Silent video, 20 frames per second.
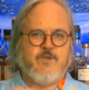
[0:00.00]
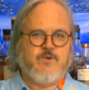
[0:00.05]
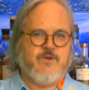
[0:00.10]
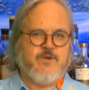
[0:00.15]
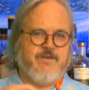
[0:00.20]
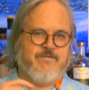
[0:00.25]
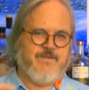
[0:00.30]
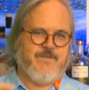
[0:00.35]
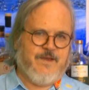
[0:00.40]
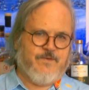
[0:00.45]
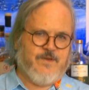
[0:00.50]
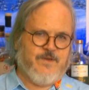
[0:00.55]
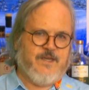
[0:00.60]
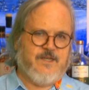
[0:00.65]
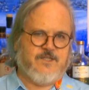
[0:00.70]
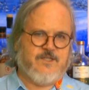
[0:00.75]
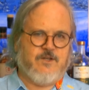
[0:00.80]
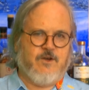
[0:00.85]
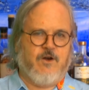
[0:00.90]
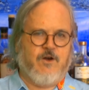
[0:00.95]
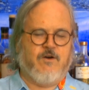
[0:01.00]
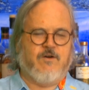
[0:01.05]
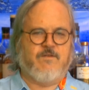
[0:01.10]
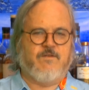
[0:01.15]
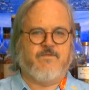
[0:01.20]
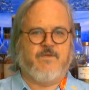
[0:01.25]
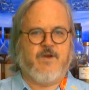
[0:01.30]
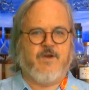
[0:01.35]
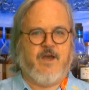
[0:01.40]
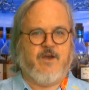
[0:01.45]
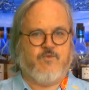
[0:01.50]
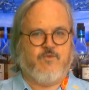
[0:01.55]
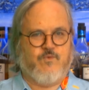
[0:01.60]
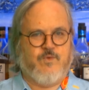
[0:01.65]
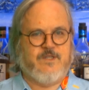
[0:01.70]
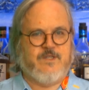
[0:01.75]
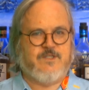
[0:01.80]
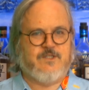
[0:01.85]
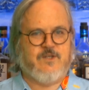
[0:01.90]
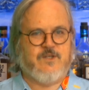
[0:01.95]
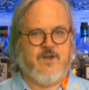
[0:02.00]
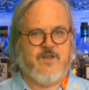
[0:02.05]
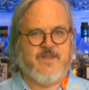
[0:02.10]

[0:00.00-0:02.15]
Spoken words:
doing a variant of a rinse